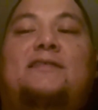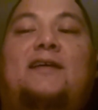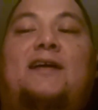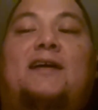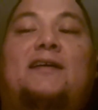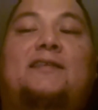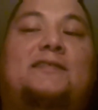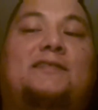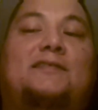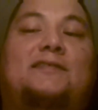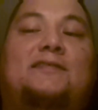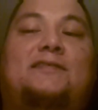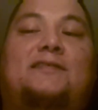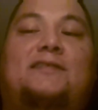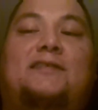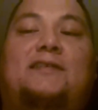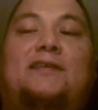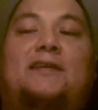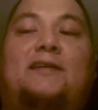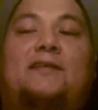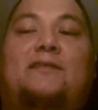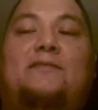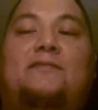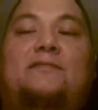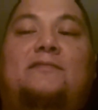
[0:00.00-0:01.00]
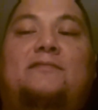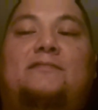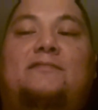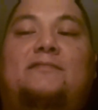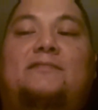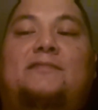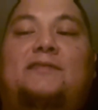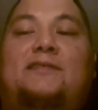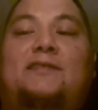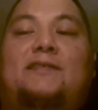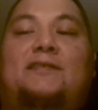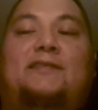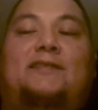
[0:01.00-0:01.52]
I just,
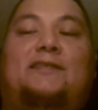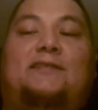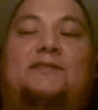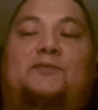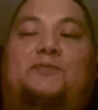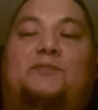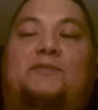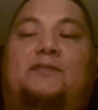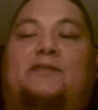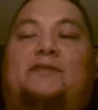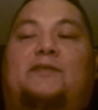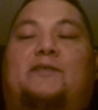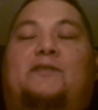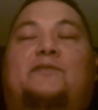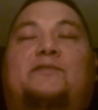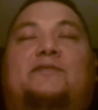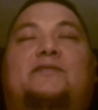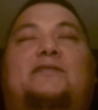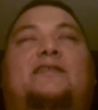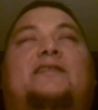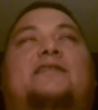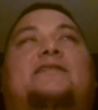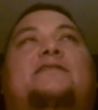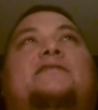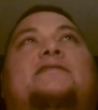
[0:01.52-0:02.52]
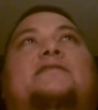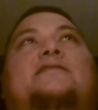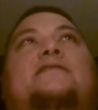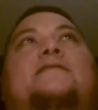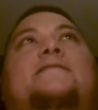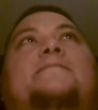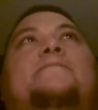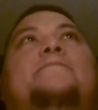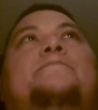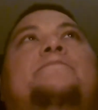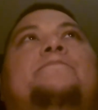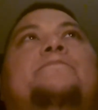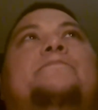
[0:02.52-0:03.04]
it's one of those, it's
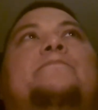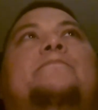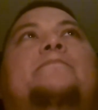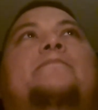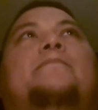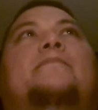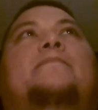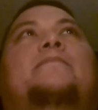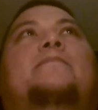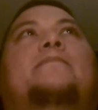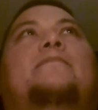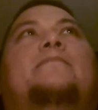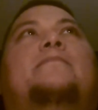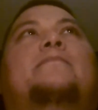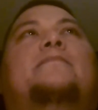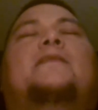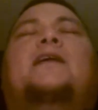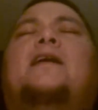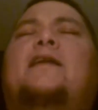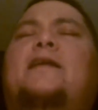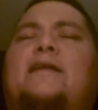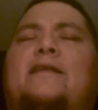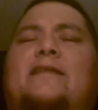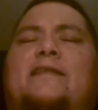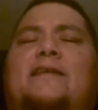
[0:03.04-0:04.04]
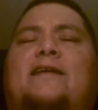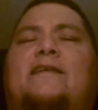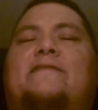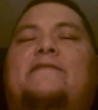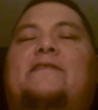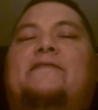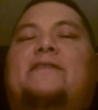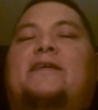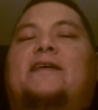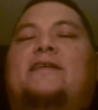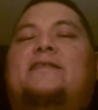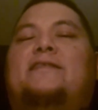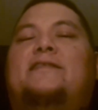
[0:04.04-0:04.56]
not anything I've
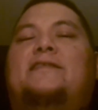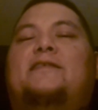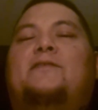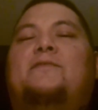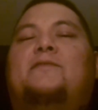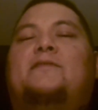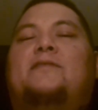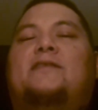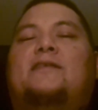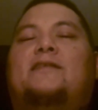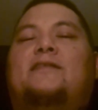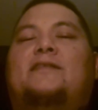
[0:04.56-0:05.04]
ever had to deal with.